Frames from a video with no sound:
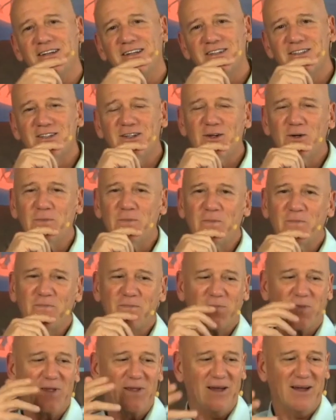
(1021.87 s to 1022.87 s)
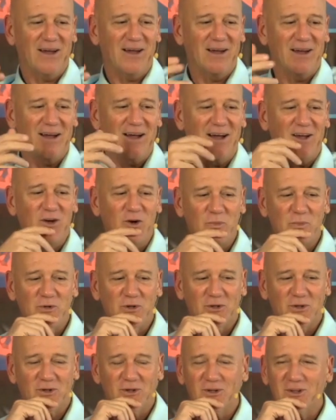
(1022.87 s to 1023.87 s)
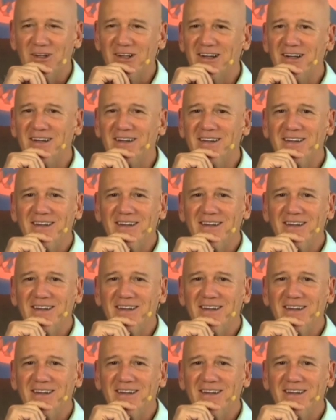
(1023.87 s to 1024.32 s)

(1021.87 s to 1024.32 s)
So I hope you'll